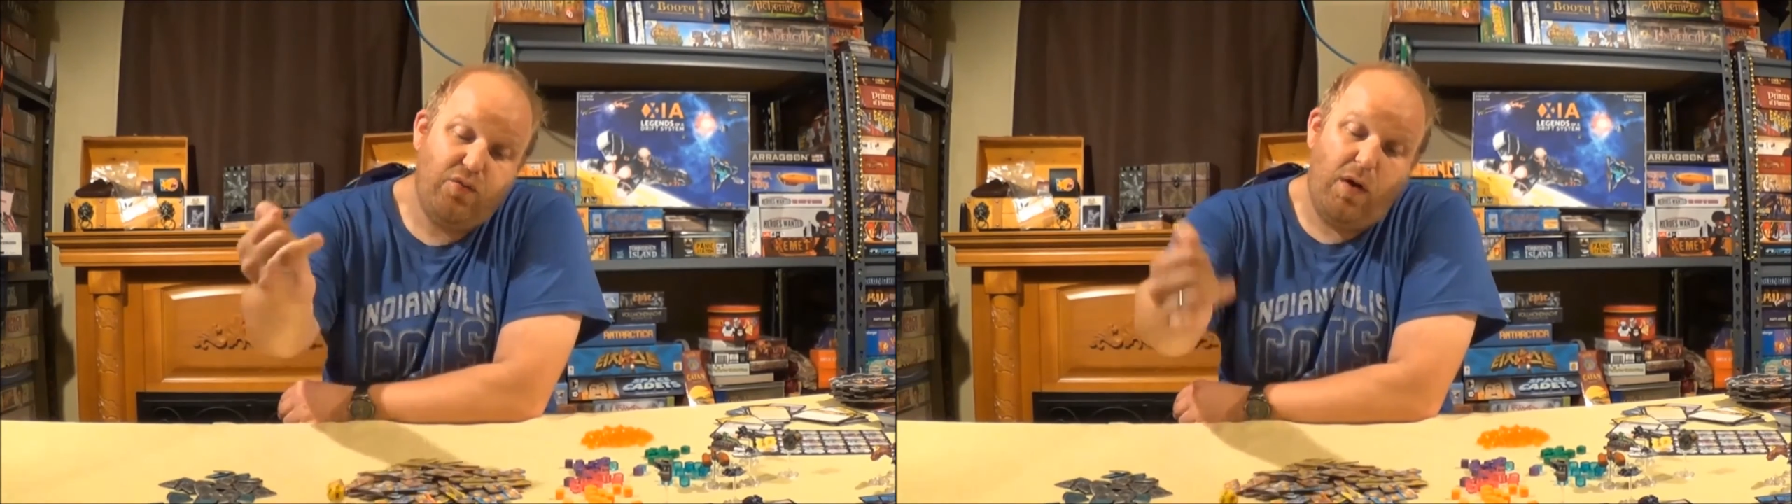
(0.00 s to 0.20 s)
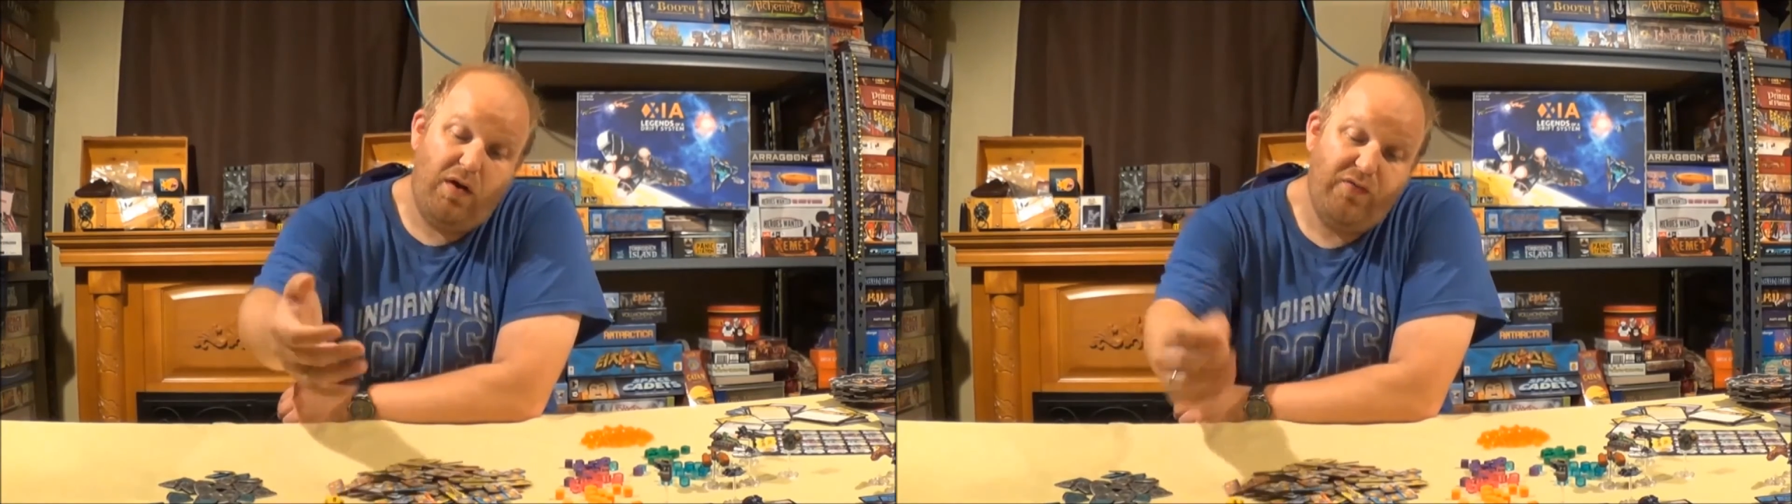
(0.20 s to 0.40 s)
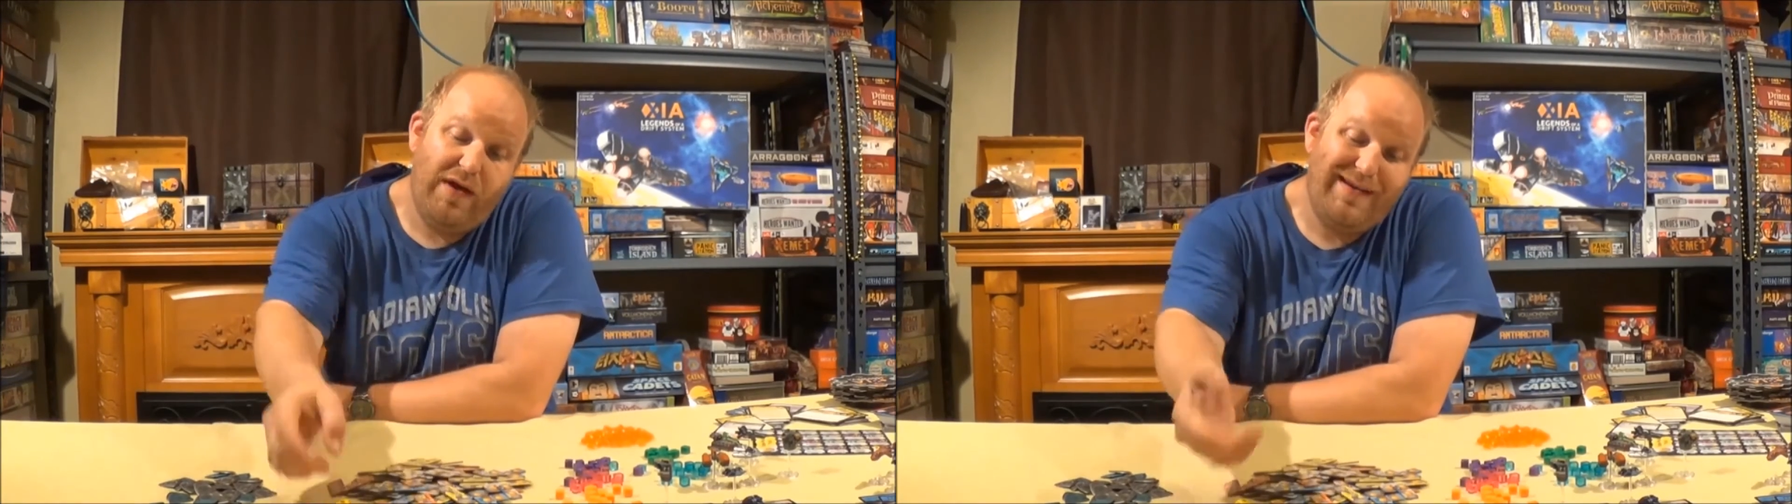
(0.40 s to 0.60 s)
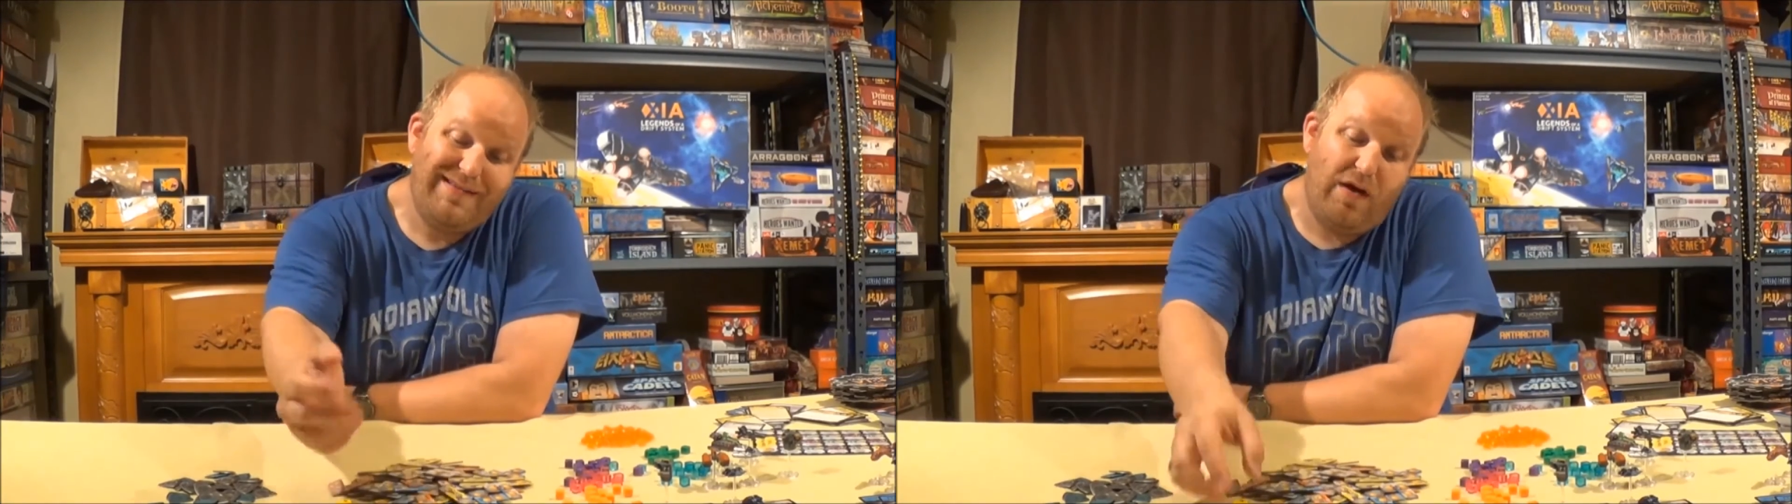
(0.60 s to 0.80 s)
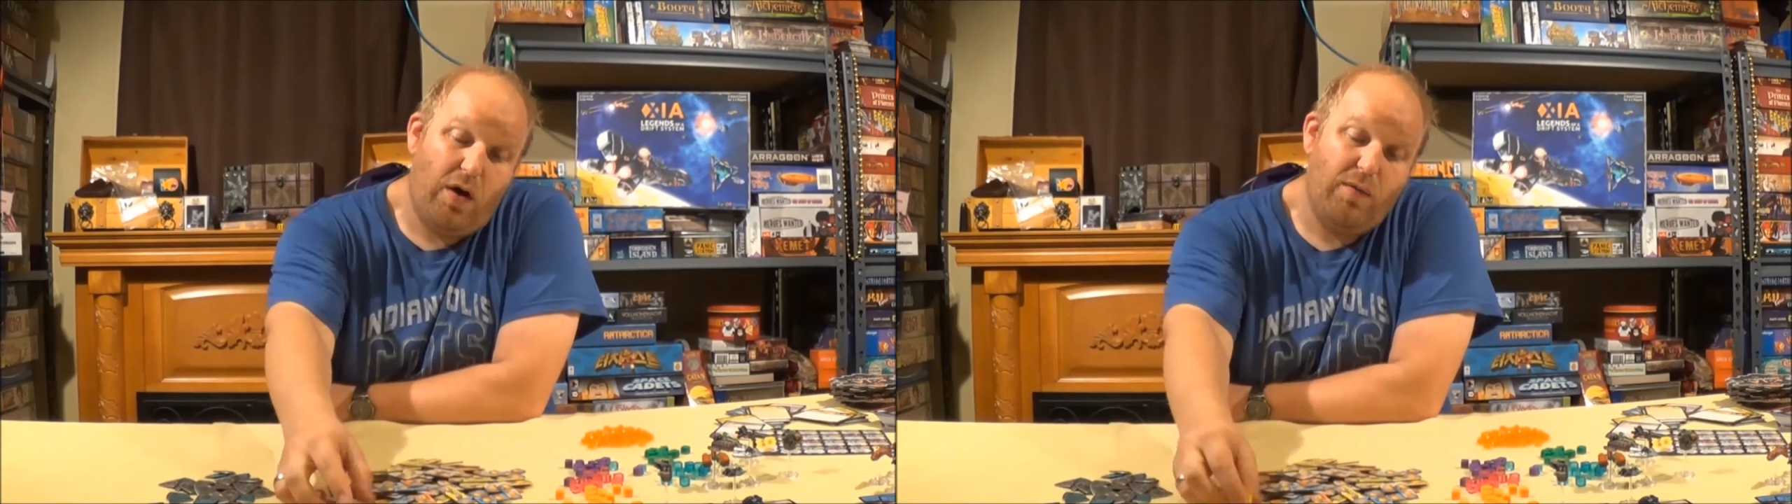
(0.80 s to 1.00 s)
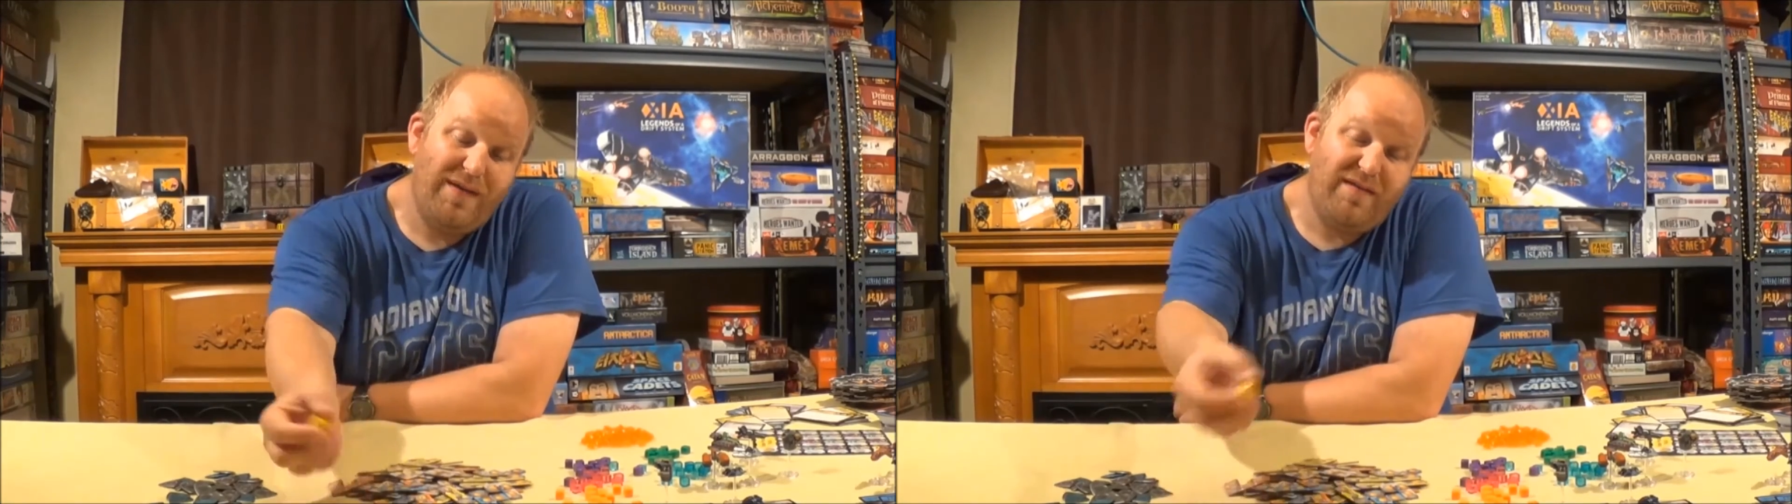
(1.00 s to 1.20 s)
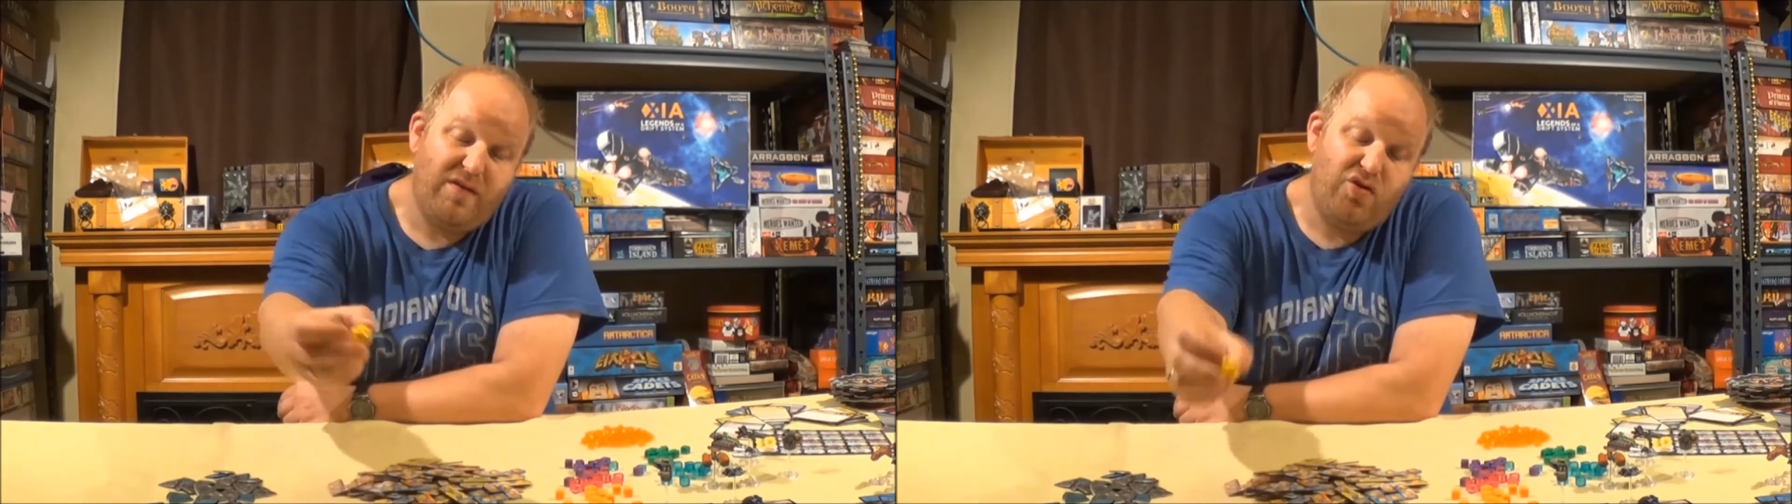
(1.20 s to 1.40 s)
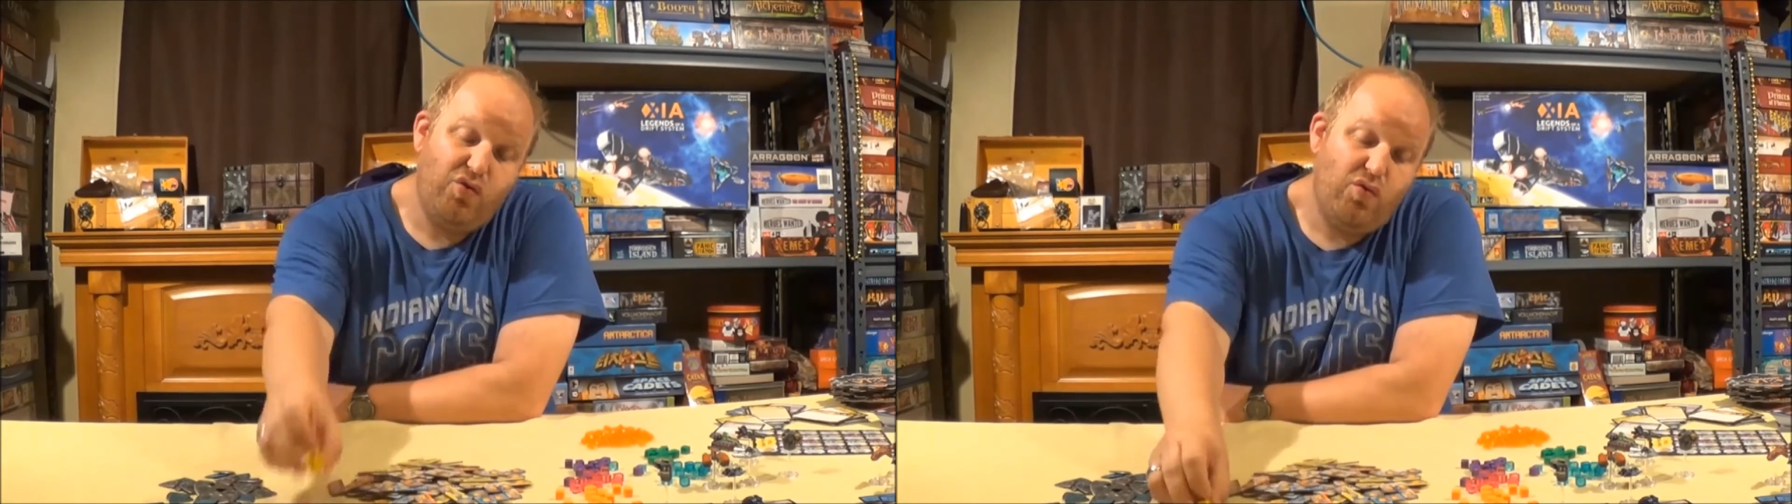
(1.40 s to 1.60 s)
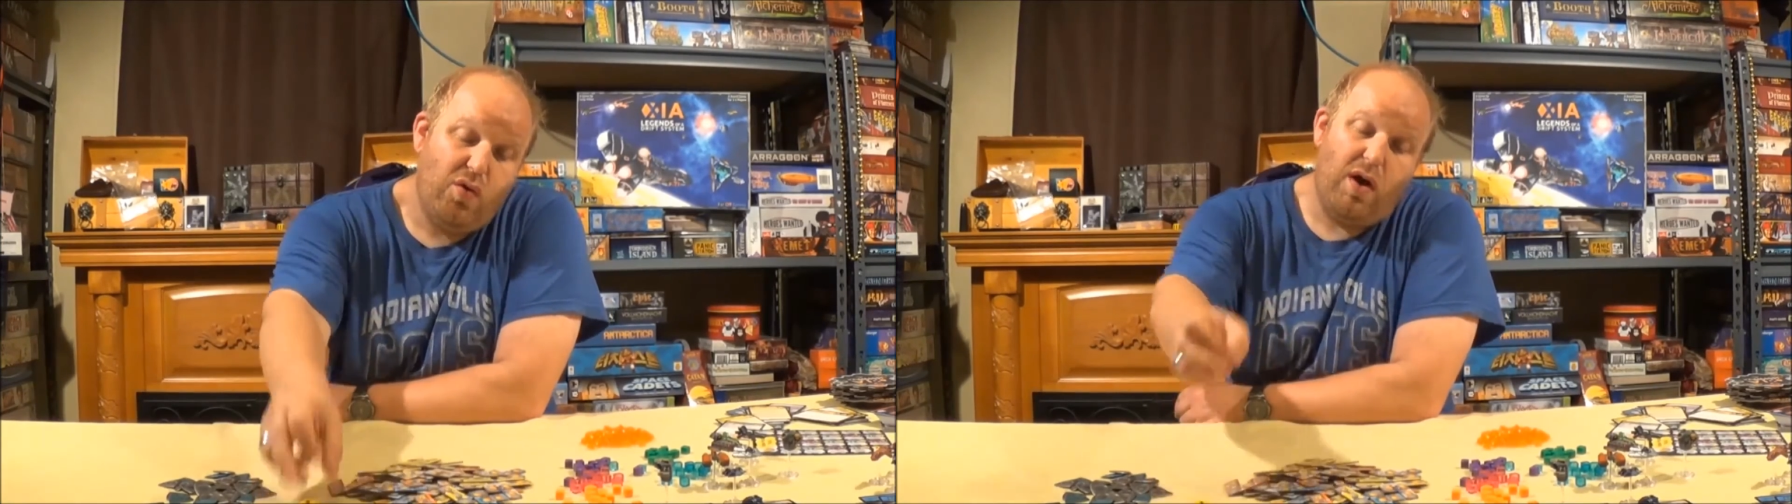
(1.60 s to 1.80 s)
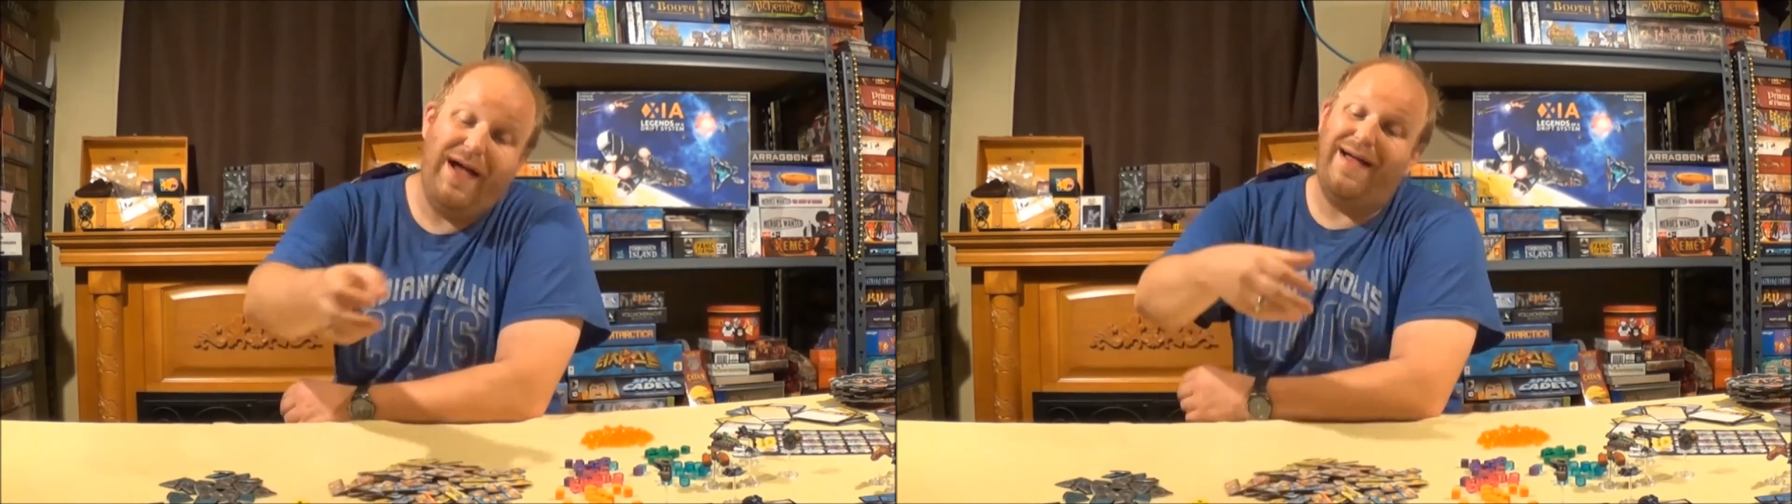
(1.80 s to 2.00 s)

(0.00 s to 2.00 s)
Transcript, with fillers: twelve and it's always a two